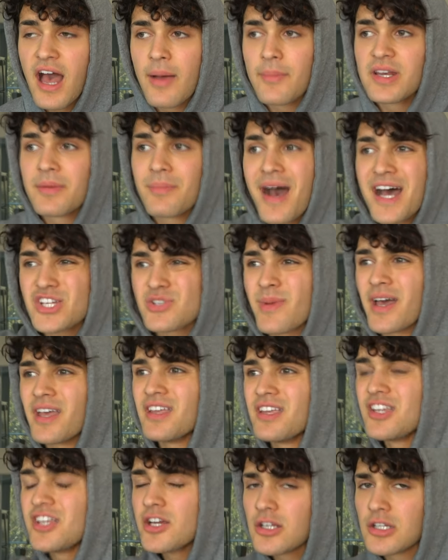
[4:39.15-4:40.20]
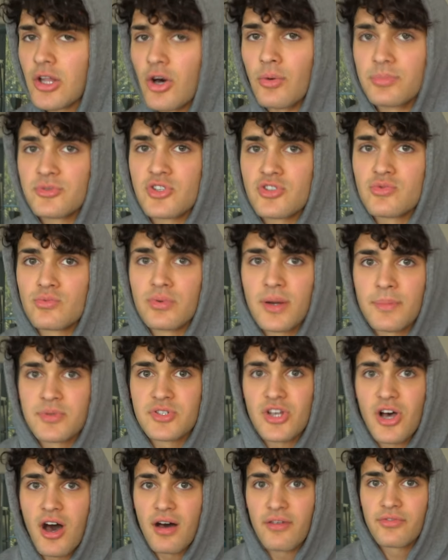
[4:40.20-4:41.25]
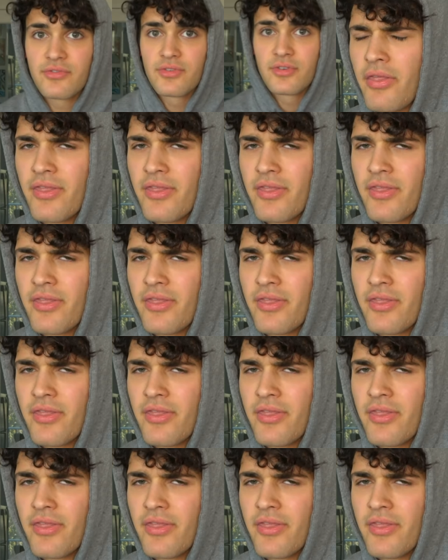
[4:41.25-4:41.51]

I mean, imagine my earlobe just rips off.